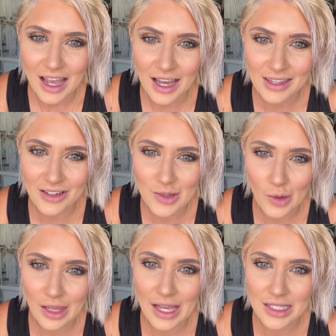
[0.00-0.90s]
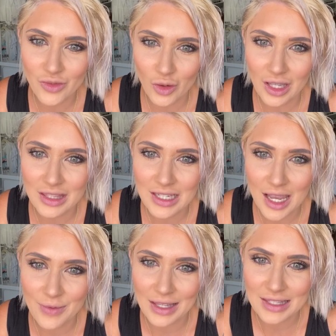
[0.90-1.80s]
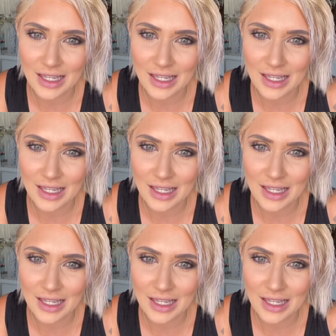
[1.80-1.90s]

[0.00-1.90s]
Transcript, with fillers: I thought it was Olay exfoliate at the time. Yes,